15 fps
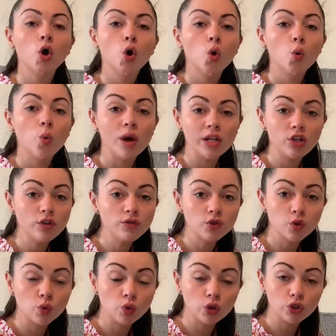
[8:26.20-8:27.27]
When you've
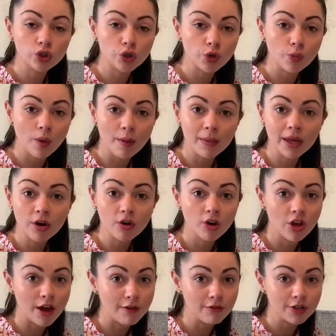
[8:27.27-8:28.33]
told your mummy or
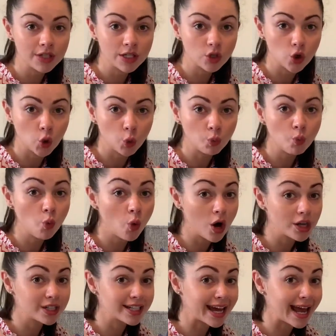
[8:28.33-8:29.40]
whoever's at home what
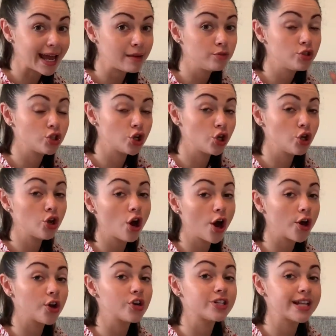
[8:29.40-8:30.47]
time 2
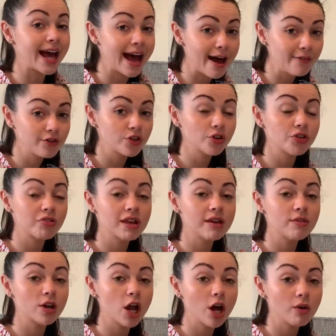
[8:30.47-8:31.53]
hours after 3
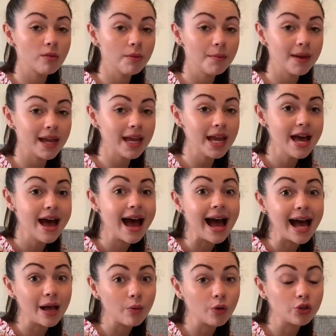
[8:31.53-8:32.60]
o'clock would be, I
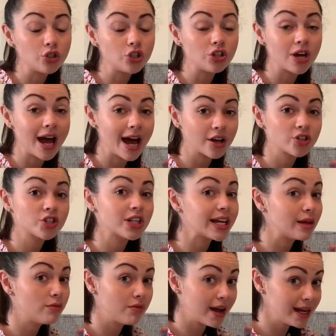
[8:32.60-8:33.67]
want you to actually
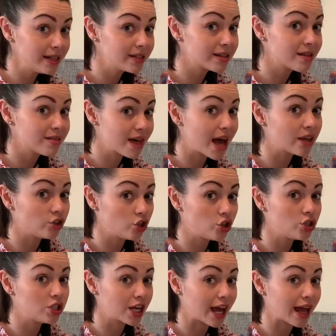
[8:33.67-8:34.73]
write that new
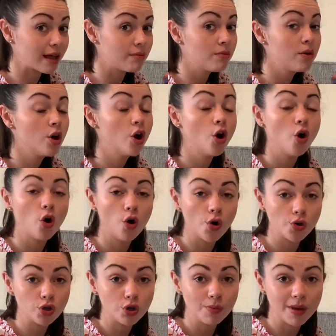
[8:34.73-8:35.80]
time on
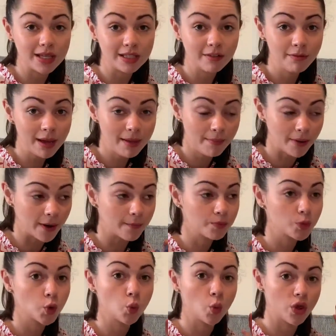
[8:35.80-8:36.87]
your piece of paper
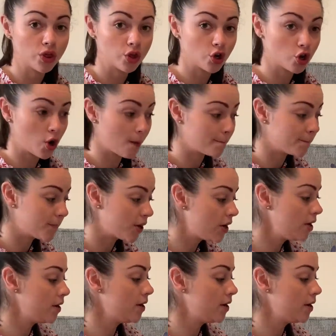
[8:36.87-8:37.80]
with your number